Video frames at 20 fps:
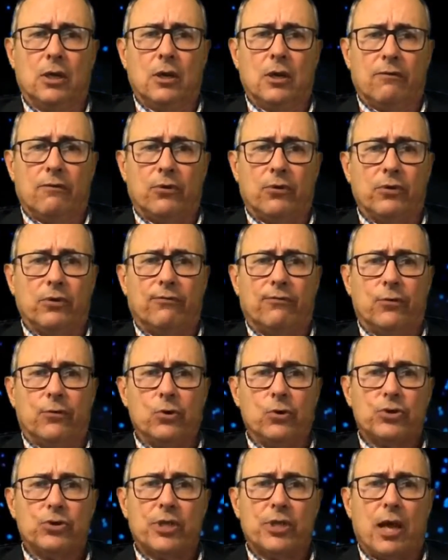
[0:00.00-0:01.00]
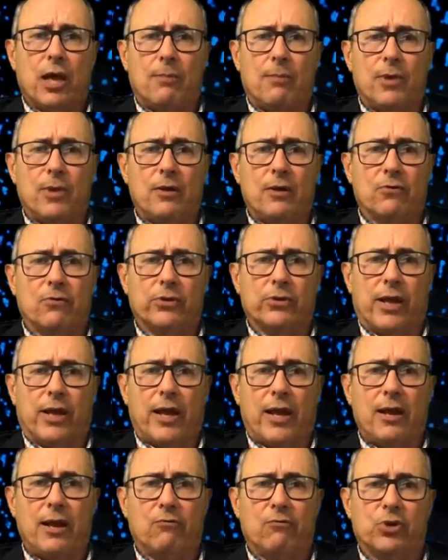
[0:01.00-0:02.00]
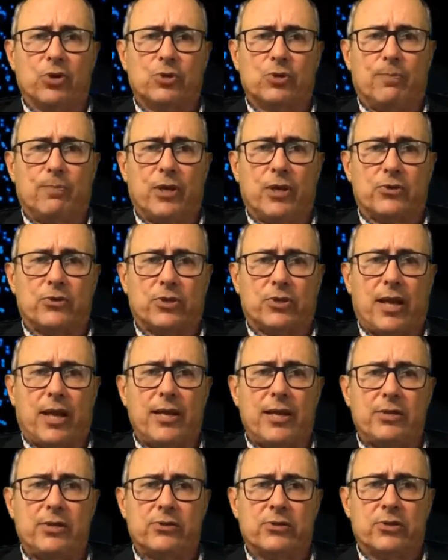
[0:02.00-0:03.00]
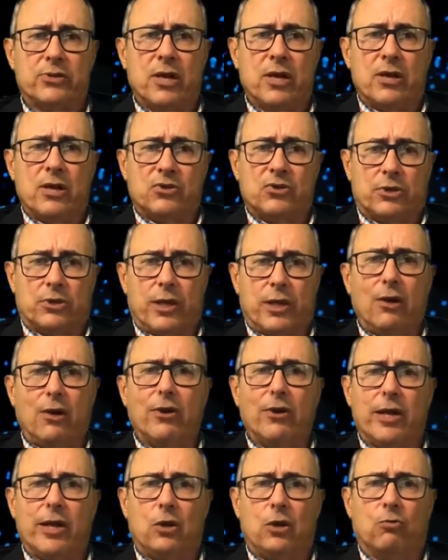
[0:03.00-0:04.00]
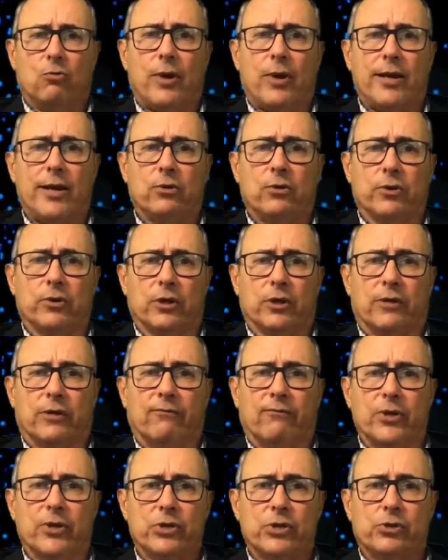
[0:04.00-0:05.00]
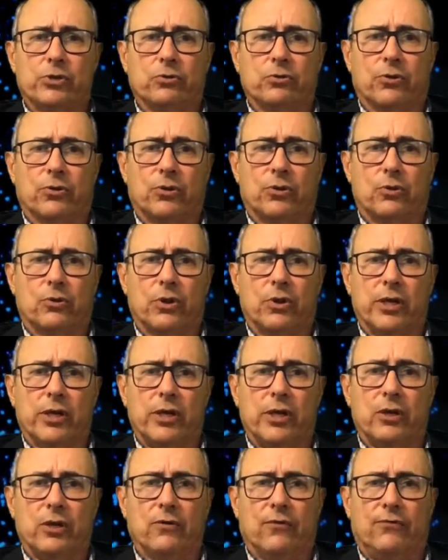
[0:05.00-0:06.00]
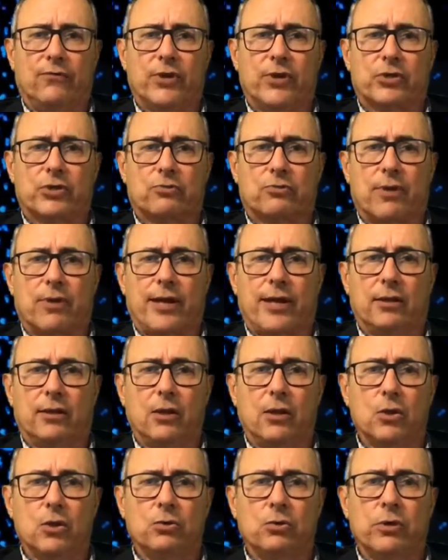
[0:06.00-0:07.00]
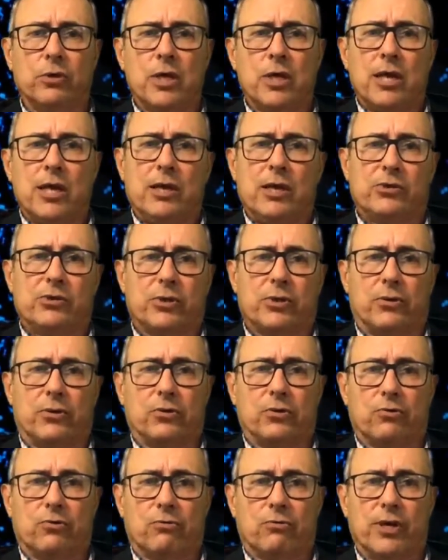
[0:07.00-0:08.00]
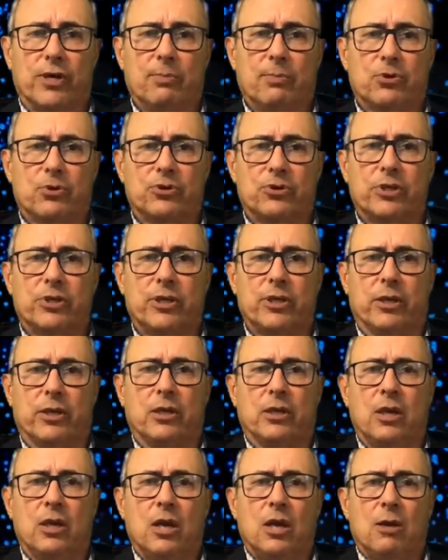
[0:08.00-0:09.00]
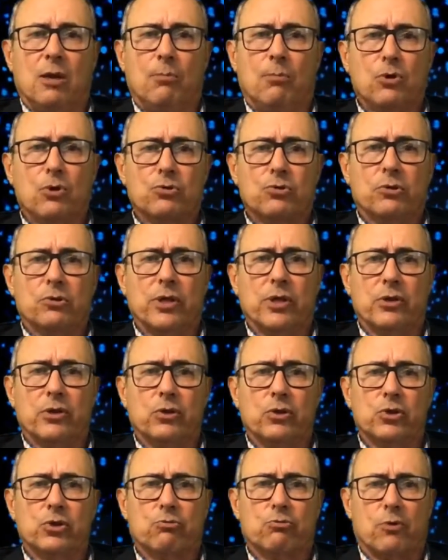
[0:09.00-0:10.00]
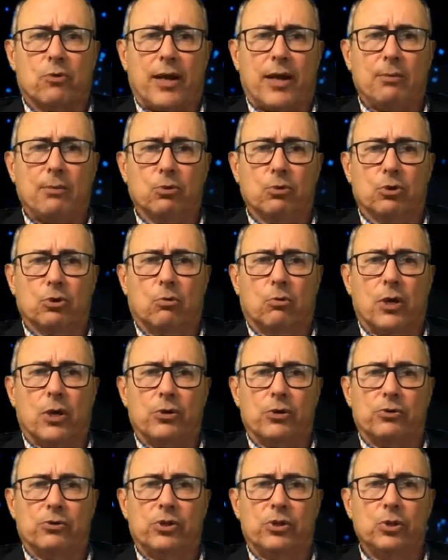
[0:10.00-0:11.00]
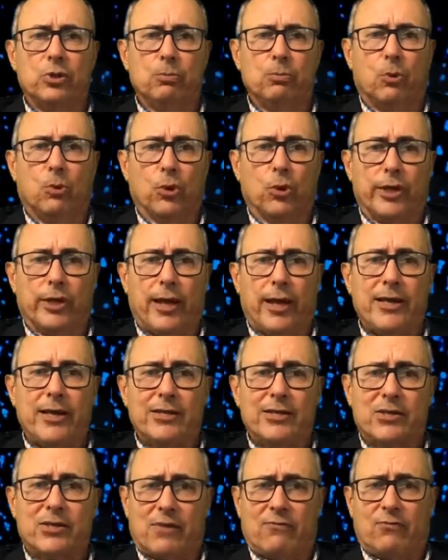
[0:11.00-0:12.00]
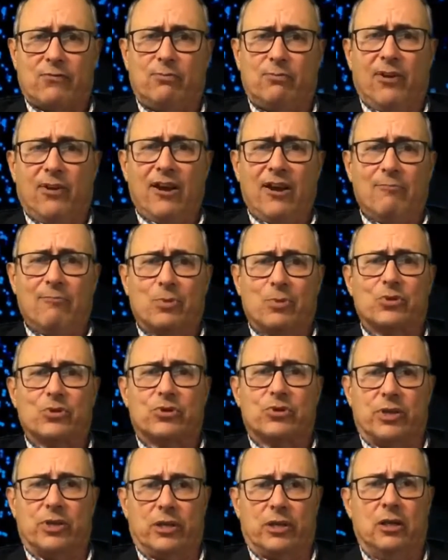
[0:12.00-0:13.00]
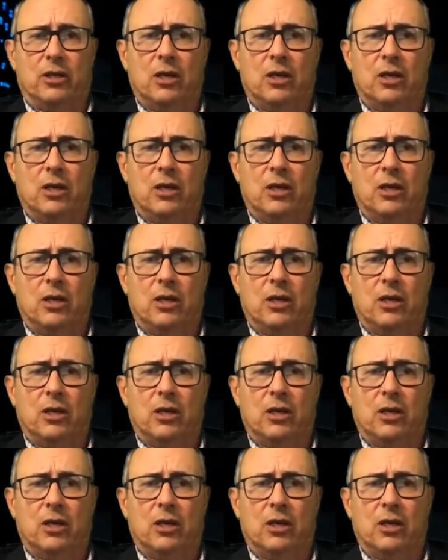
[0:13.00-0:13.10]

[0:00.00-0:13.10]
For the first time ever, the average best case scenario rate on a conventional 30-year fixed-rate loan is under 3%. Most lenders were able to quote 2.875%.